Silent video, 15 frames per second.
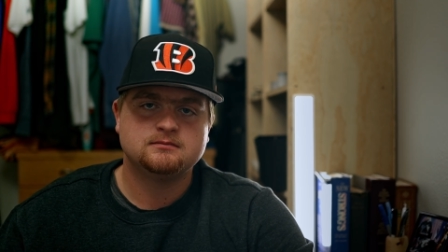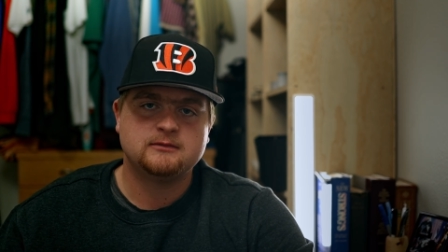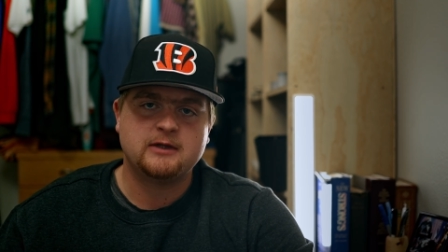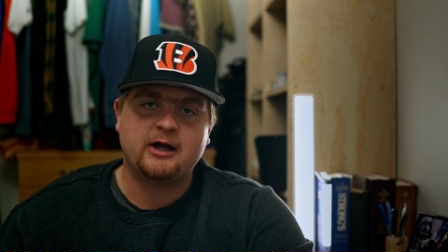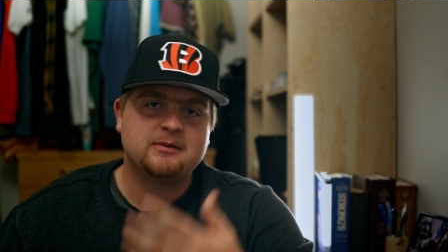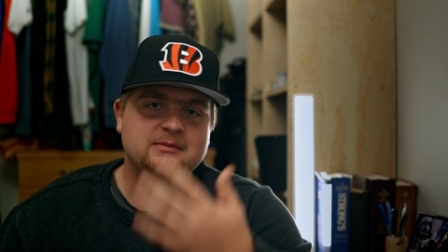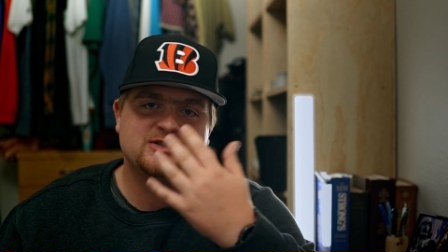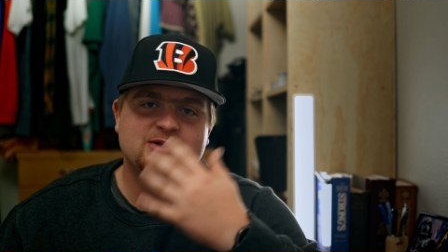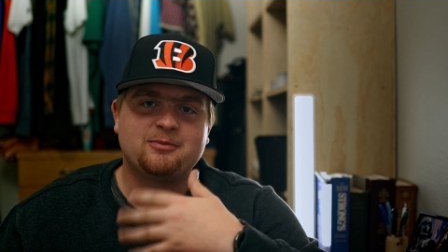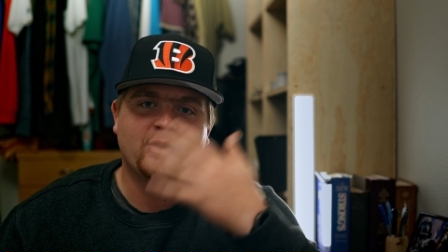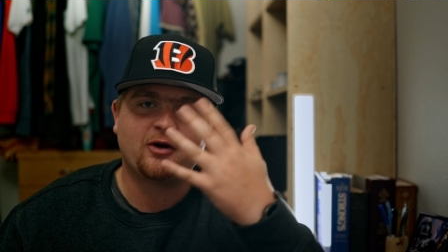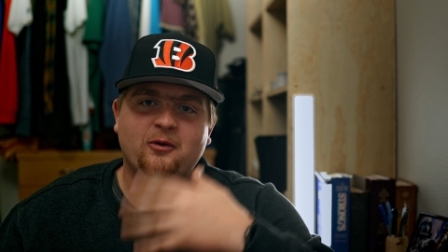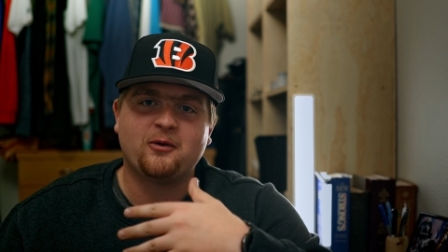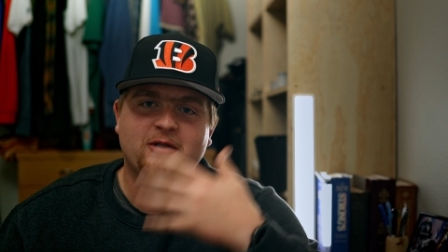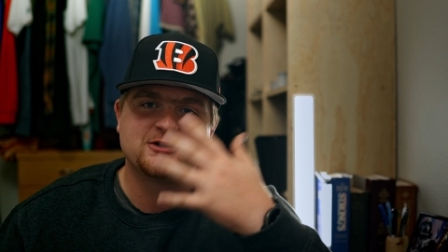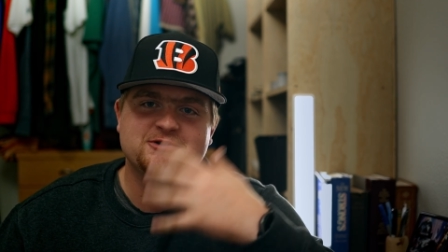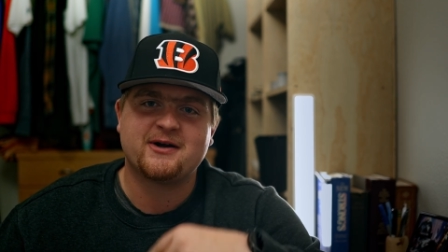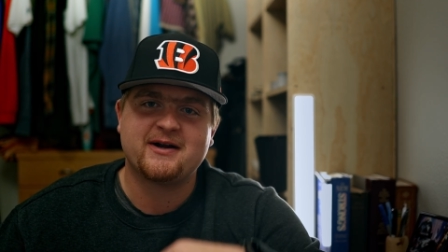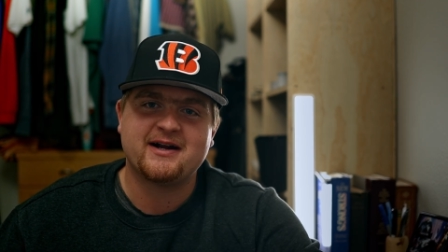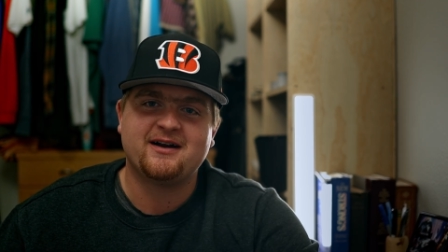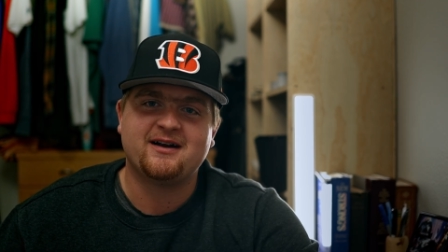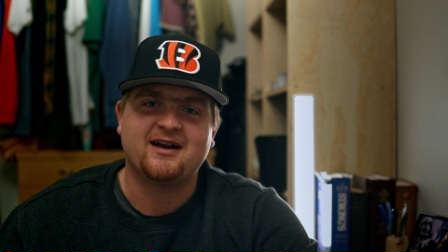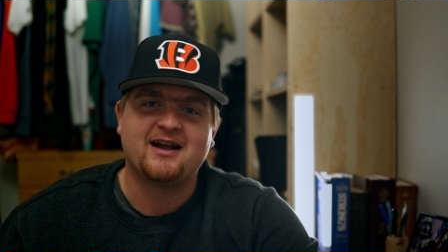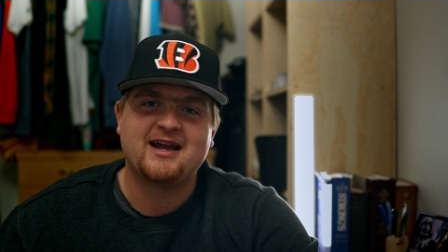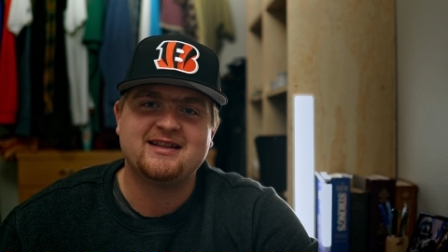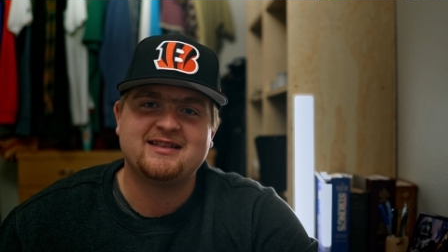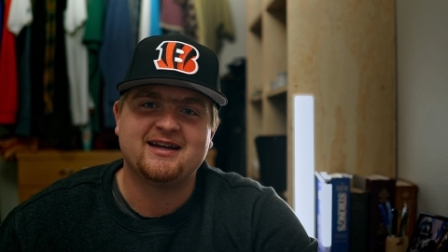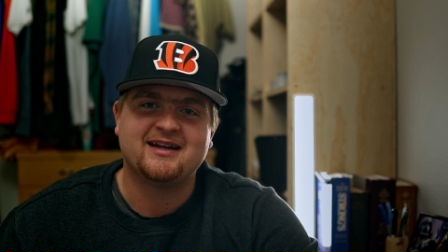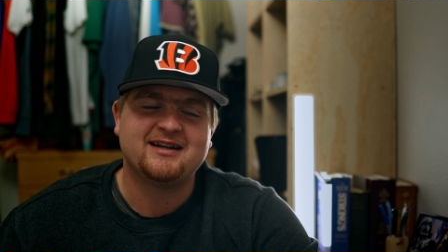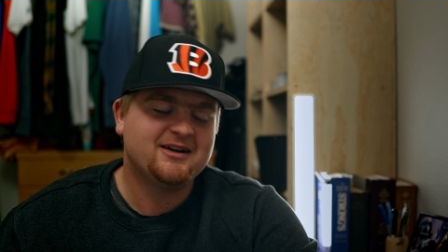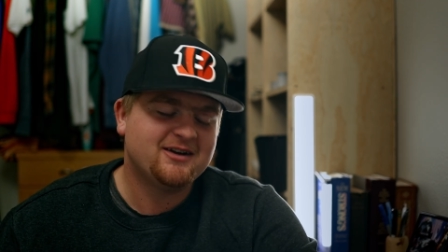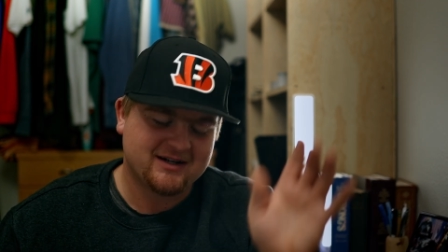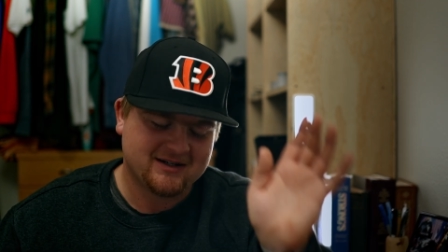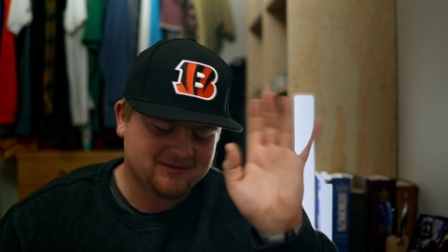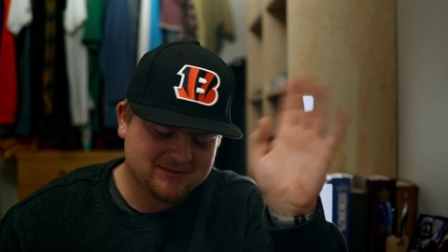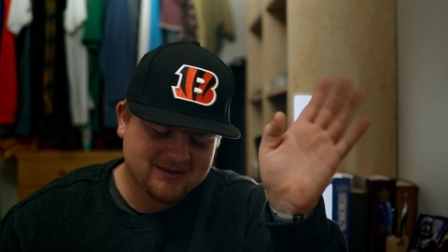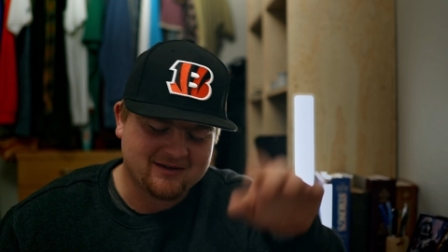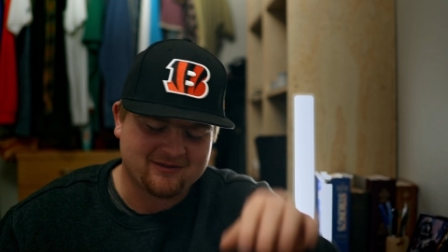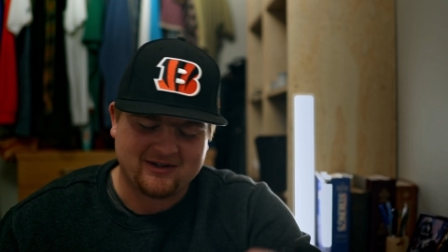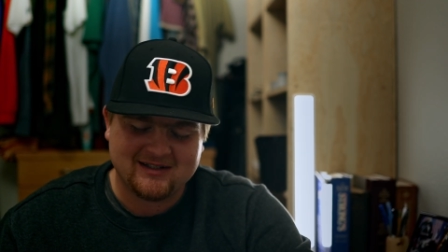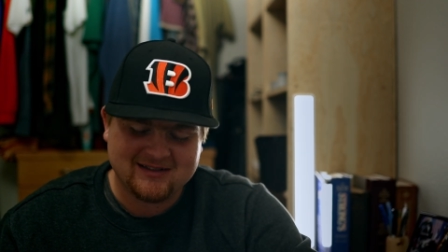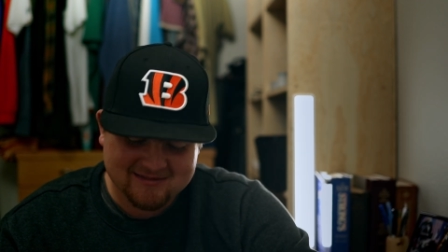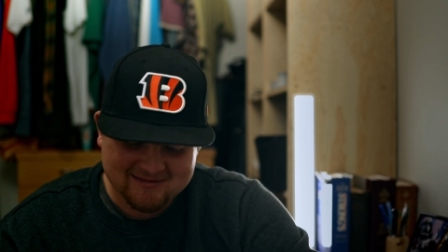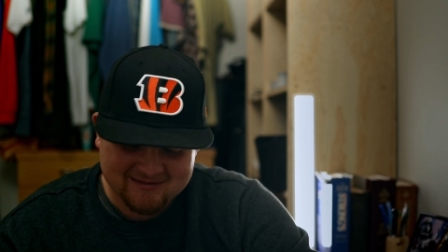Now I'm super orange right here. I hate that. Alright, whatever.